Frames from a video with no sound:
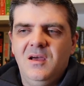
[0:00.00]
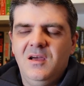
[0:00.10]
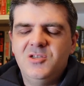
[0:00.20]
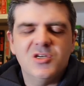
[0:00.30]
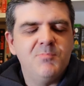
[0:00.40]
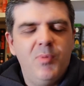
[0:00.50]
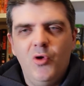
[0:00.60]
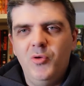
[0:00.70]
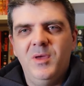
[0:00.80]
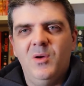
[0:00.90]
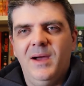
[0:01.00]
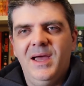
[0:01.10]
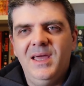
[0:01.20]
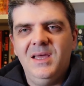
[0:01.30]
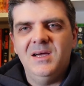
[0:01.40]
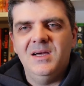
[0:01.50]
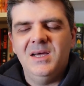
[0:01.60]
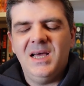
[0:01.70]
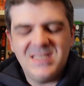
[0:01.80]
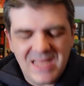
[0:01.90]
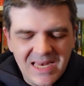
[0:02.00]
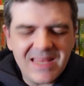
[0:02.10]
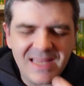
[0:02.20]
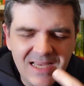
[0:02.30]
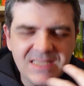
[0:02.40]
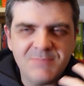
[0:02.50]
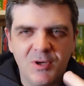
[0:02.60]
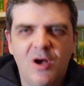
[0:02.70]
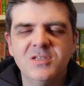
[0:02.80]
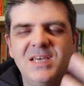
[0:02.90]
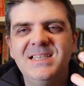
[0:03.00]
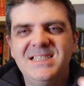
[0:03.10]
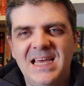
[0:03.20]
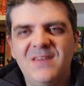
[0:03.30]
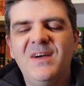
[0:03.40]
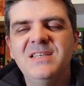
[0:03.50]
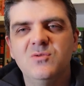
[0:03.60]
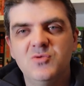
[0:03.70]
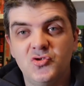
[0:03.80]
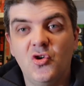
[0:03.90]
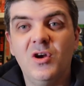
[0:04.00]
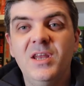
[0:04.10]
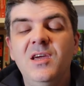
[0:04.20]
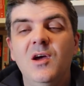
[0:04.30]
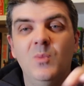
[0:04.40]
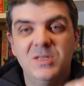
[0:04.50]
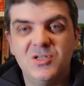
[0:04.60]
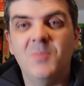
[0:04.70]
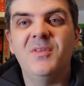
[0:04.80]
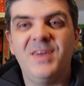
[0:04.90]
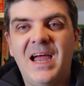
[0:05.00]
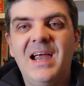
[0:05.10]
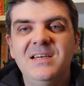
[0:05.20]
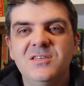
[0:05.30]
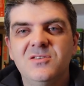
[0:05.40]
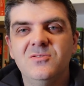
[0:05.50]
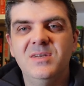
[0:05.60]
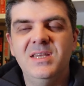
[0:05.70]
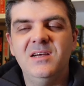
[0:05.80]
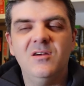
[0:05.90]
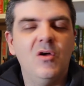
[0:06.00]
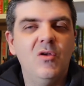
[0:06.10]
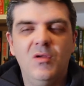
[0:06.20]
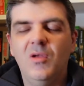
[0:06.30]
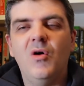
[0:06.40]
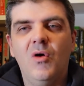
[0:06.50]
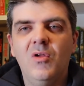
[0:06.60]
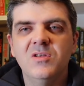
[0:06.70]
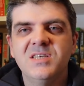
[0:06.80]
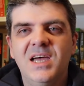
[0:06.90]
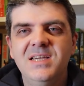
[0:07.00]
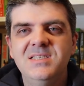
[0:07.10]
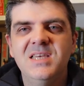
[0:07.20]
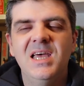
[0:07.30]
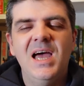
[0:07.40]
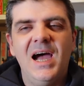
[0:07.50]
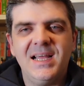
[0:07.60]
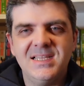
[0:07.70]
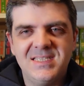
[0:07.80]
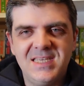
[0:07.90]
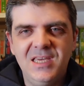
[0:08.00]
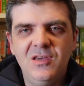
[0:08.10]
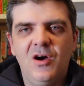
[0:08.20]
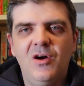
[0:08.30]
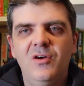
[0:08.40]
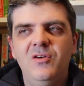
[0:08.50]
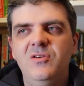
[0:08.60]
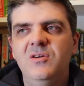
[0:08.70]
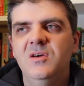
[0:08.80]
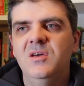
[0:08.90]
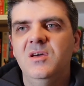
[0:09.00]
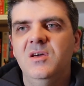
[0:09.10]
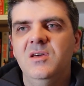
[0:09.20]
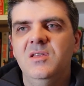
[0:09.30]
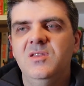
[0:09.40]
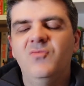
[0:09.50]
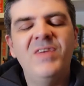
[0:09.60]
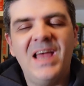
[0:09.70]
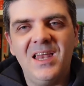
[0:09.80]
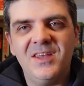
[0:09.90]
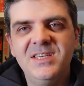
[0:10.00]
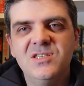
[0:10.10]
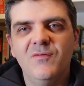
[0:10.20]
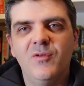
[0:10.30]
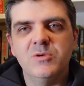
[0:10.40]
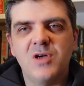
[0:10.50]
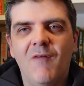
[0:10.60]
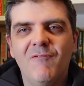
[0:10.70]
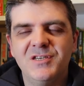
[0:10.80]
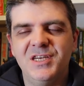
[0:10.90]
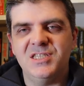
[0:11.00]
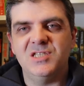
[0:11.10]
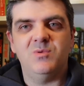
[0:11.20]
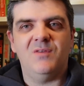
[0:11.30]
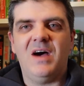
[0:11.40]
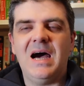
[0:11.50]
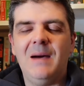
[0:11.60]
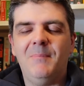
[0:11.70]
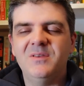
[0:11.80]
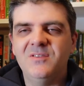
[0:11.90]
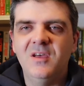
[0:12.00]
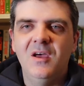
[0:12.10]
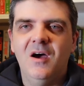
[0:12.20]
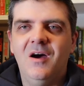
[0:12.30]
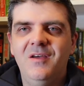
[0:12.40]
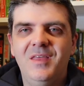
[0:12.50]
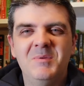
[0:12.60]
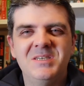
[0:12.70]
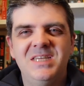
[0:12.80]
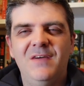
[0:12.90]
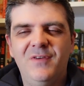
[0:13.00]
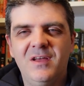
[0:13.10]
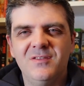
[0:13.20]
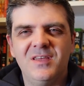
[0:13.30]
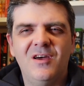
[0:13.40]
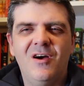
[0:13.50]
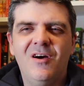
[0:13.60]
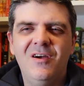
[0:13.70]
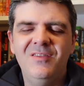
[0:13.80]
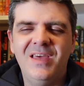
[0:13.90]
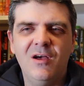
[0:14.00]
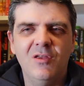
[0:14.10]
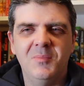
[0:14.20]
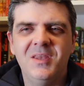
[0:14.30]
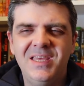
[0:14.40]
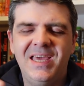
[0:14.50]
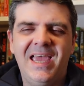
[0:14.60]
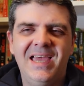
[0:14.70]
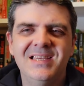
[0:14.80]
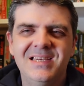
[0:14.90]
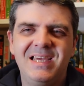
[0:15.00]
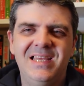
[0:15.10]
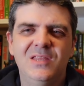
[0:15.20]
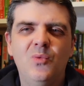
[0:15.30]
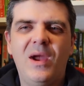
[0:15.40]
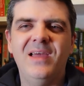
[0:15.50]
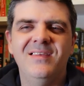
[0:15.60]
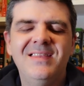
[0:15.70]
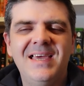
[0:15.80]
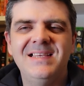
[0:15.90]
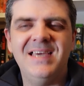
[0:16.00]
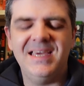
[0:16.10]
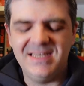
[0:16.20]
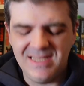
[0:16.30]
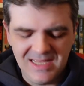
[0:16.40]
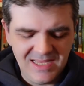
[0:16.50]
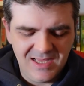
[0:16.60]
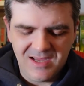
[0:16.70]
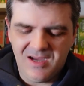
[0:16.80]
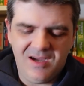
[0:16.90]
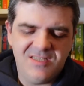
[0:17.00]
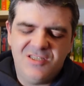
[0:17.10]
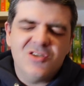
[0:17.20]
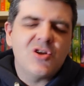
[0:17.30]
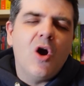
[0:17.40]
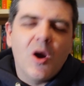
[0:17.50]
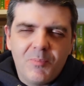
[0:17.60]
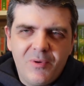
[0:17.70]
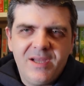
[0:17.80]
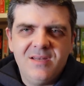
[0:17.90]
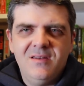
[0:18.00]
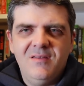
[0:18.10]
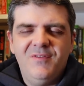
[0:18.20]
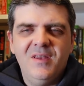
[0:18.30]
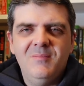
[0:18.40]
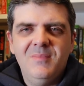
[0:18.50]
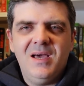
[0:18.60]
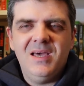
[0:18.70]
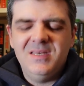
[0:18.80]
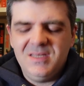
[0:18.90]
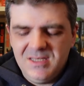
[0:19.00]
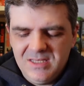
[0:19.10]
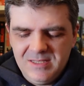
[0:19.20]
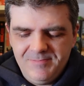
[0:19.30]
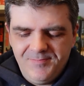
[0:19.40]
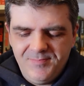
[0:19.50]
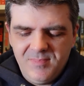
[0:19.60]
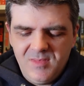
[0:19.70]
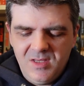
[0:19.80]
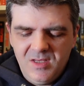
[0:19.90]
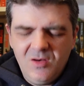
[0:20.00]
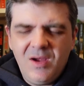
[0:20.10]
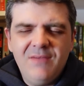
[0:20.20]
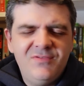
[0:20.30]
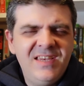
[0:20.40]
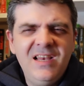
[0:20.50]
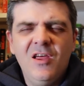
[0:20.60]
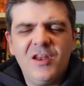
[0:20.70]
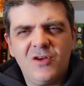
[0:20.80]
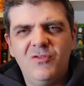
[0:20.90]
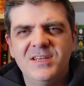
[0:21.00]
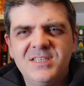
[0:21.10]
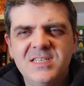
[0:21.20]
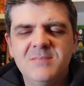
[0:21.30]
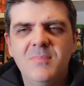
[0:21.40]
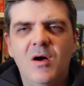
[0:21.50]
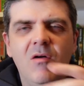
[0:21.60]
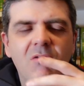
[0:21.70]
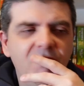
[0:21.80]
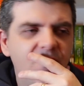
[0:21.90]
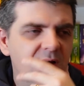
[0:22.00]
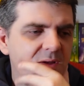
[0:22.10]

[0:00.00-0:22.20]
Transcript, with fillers: it just blew me away. And I think it's because I identified so strongly with some of the characters that are in here on, on all sides. I could see how the realities of those conversations would have happened, how they were difficult, and how they ultimately ended in the way that they did. It's just heartbreaking film, and you know I've seen a lot of criticism of